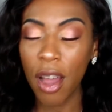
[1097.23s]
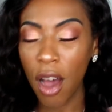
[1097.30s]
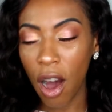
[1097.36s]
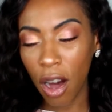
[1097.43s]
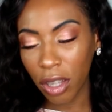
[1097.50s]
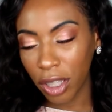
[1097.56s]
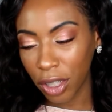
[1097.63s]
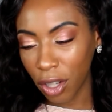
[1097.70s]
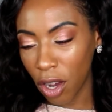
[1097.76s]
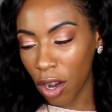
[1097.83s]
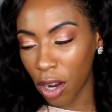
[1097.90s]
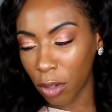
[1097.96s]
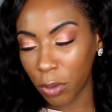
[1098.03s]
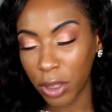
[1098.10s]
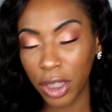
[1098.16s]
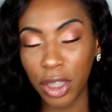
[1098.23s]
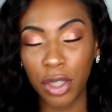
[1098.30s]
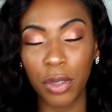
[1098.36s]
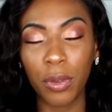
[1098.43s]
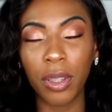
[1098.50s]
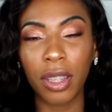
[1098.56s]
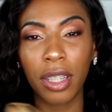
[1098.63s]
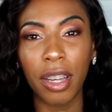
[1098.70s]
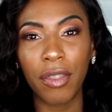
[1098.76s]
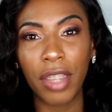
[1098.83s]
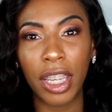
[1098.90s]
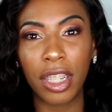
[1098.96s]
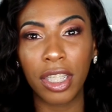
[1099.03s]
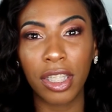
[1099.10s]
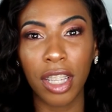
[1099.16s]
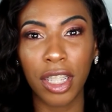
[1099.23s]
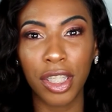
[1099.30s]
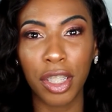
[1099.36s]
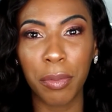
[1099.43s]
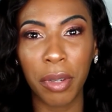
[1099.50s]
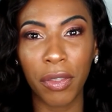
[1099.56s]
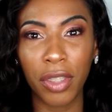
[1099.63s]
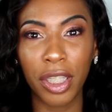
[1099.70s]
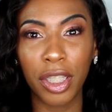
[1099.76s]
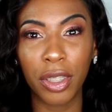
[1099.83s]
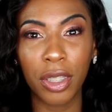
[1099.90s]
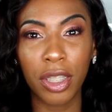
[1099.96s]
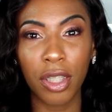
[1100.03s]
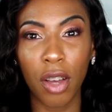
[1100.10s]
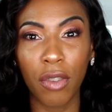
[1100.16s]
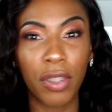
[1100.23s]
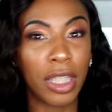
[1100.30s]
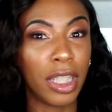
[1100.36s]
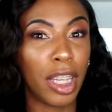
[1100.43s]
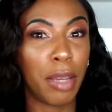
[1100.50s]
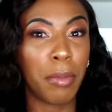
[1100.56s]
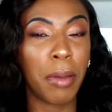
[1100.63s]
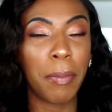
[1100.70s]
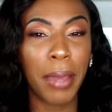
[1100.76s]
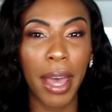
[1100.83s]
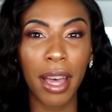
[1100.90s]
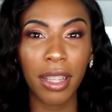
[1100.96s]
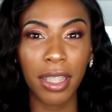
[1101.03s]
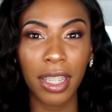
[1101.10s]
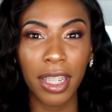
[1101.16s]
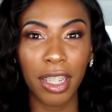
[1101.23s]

All in all, I really do love the Anastasia Beverly Hills soft glam palette.